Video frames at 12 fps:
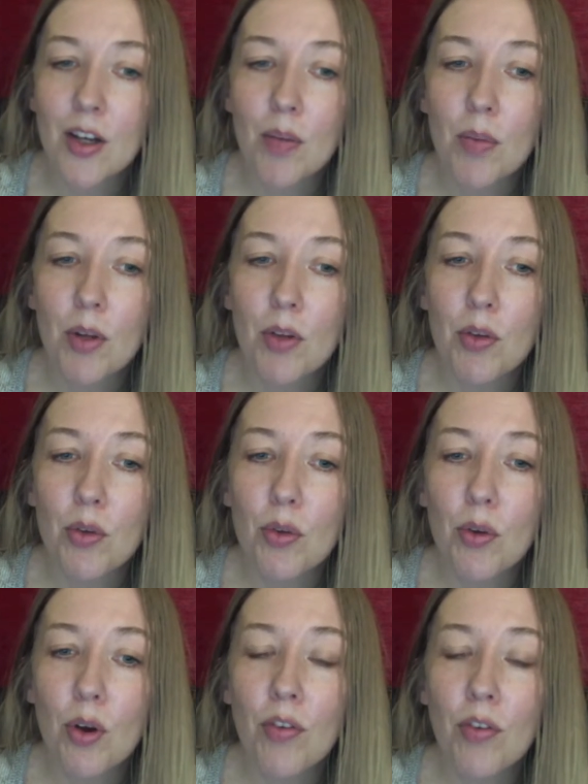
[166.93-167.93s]
someone
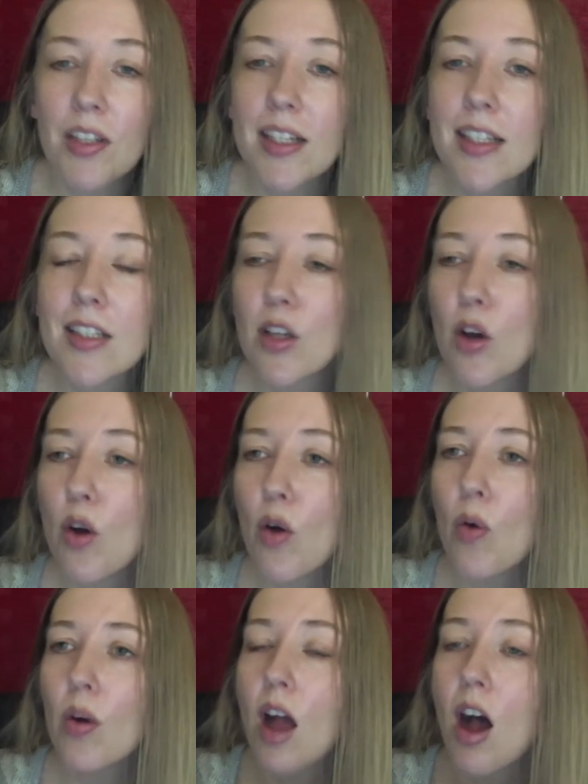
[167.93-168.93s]
who often is so